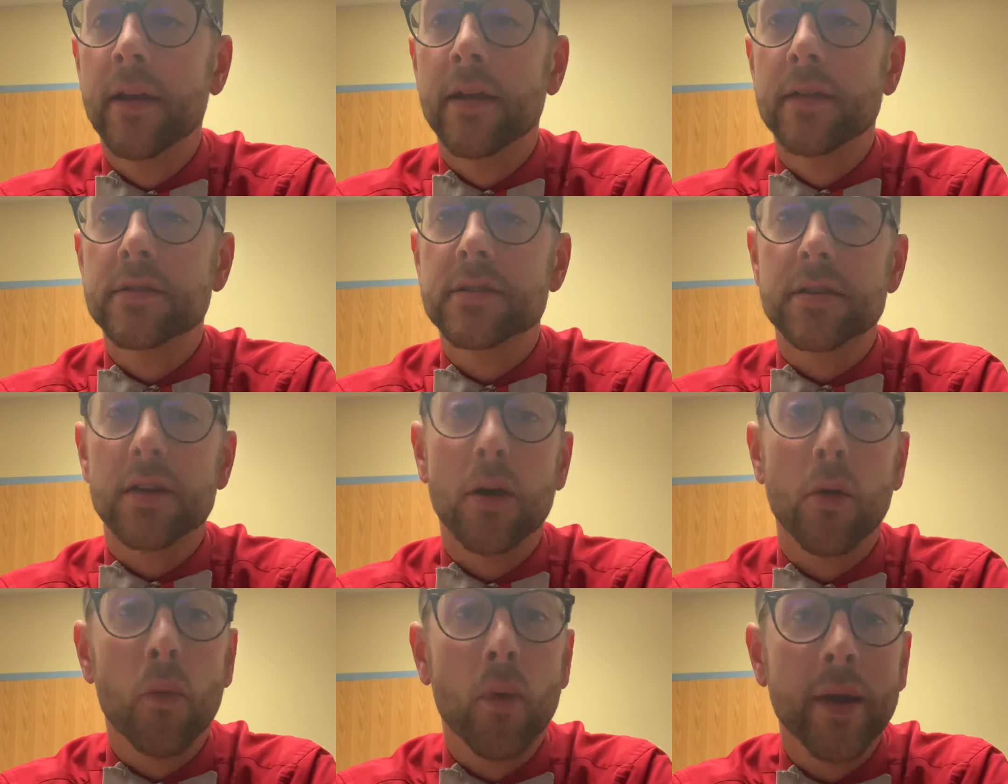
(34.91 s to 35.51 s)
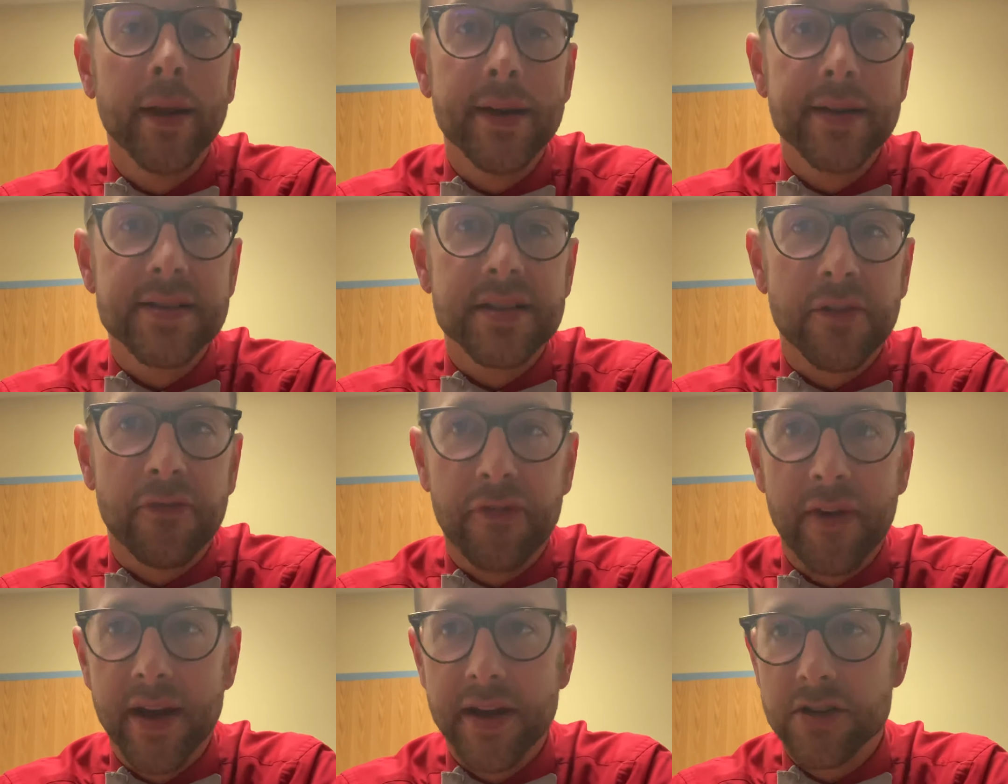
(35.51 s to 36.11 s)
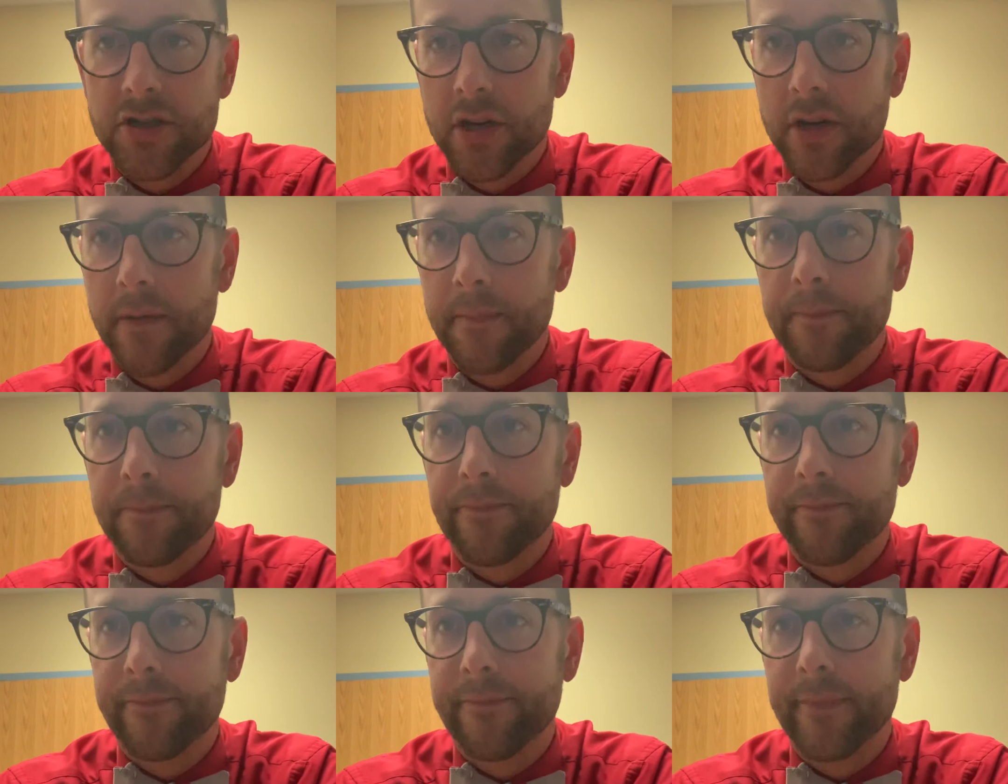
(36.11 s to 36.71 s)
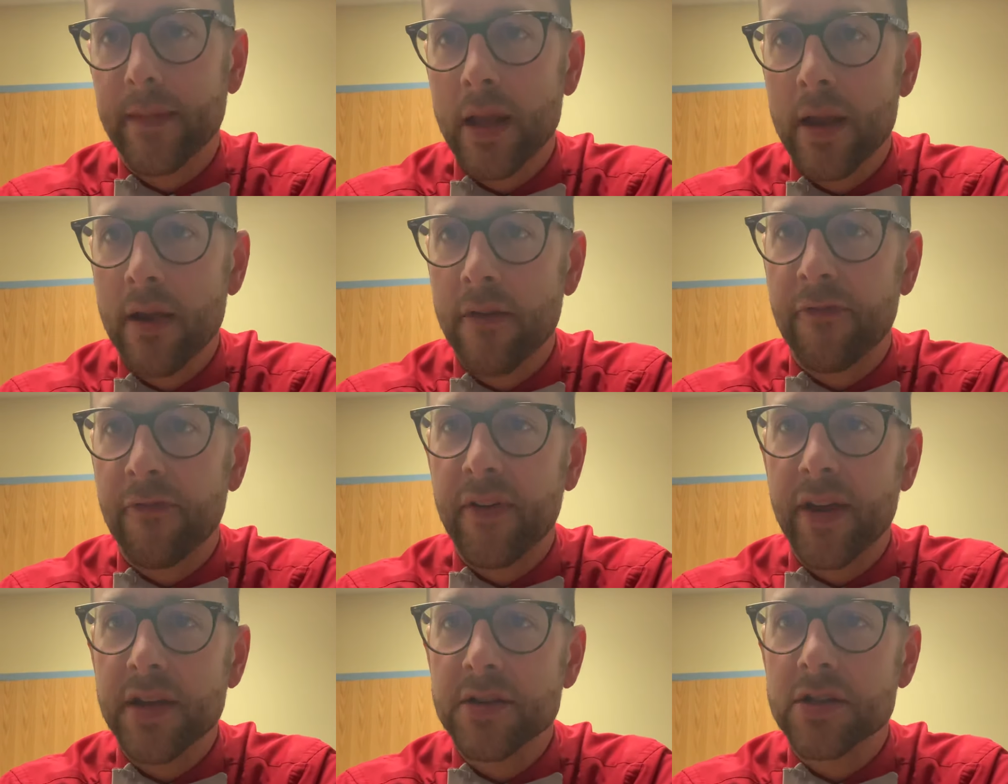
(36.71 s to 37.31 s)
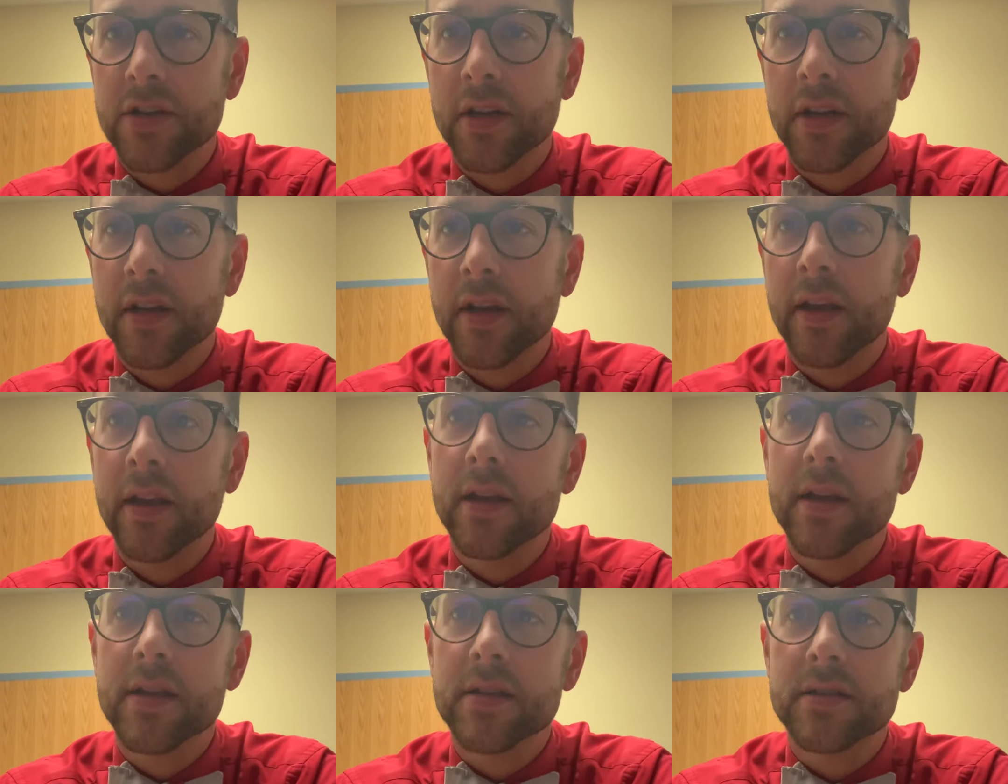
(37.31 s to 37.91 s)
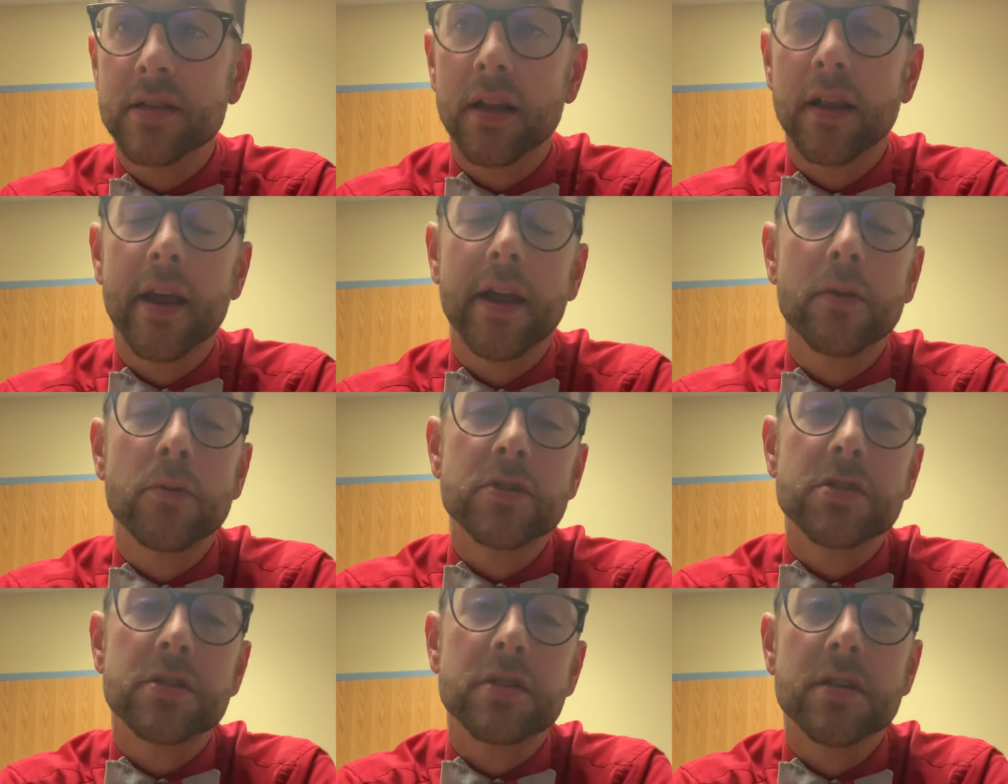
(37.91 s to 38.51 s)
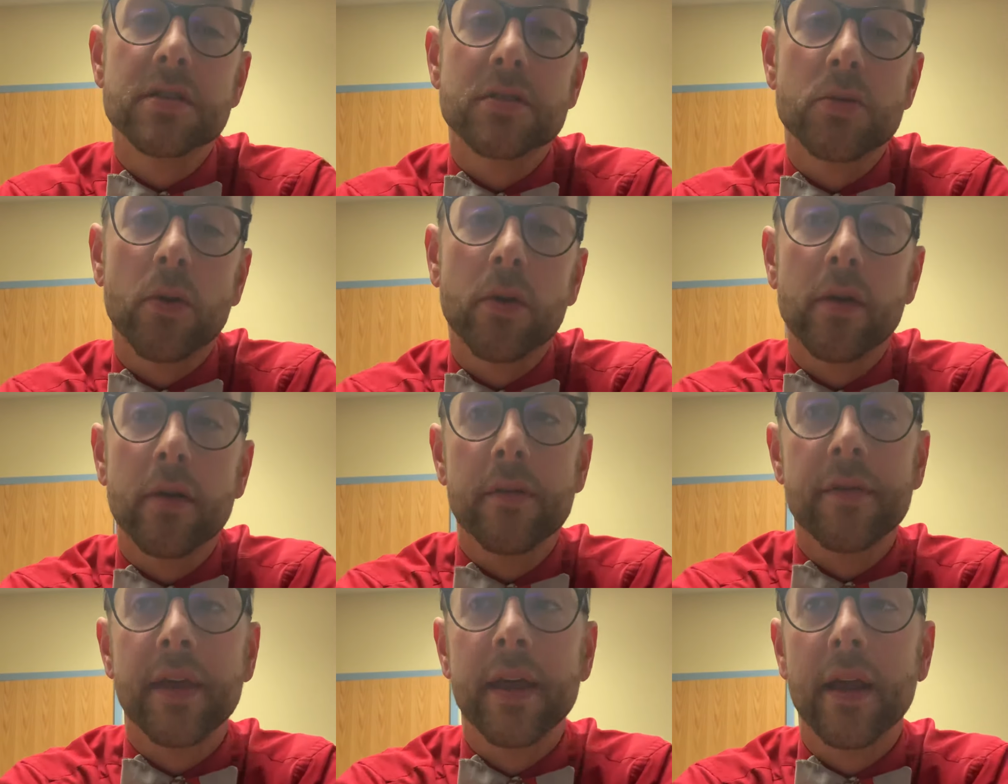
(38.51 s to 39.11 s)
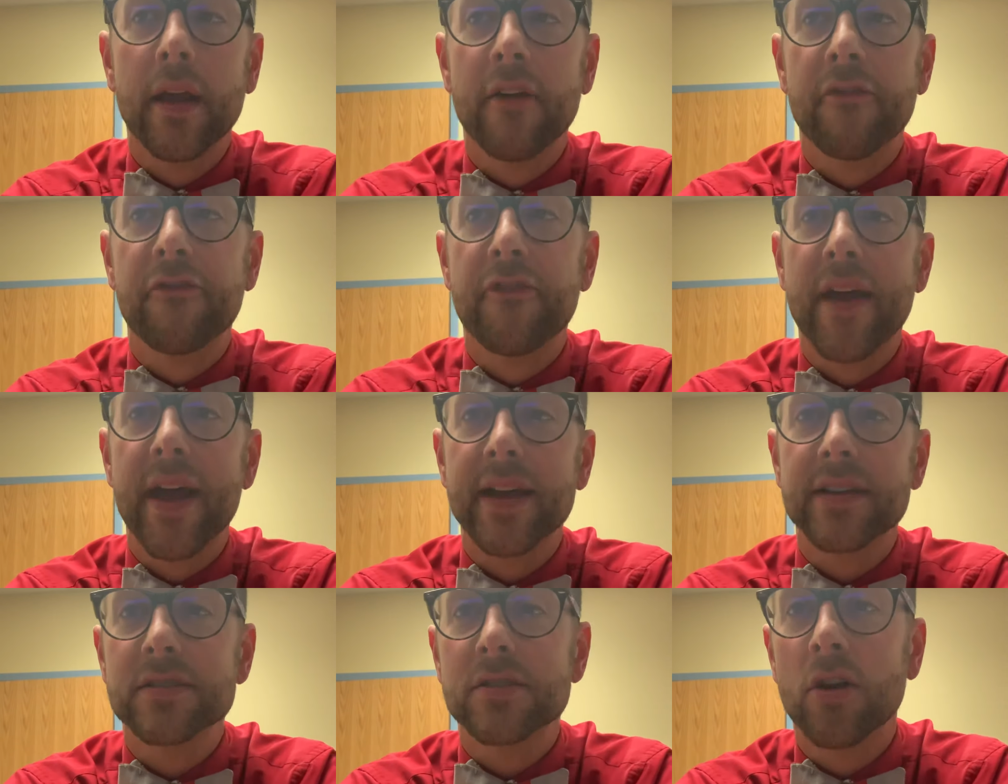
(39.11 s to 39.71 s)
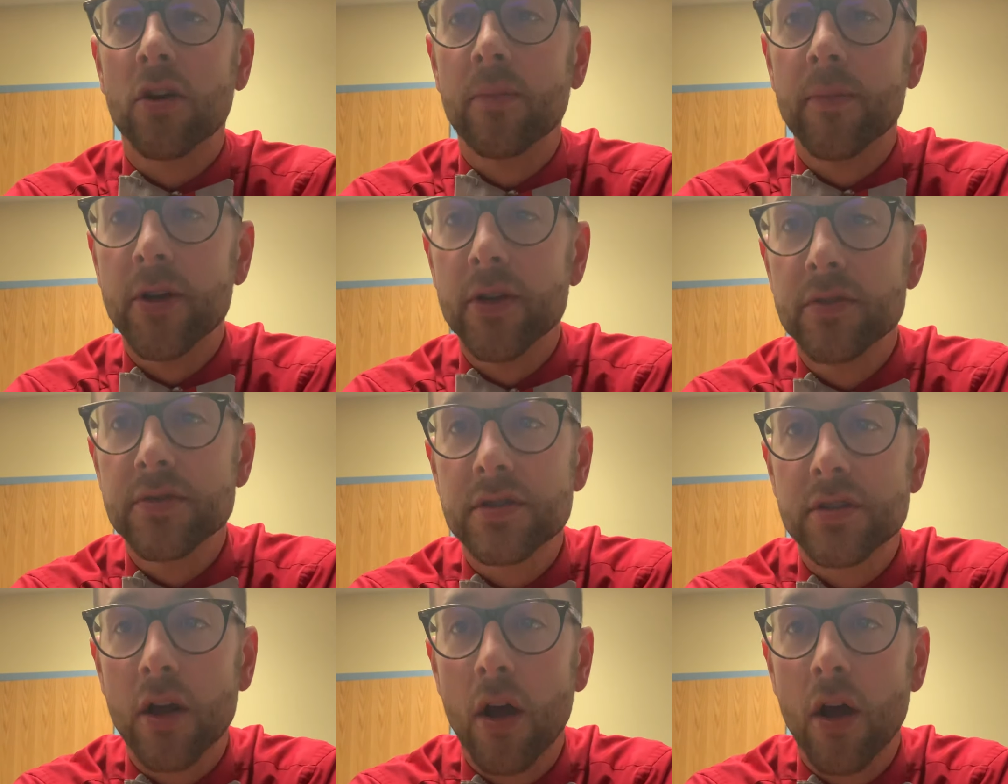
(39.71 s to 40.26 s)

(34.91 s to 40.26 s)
So what is aphasia? Aphasia is a language disorder that affects almost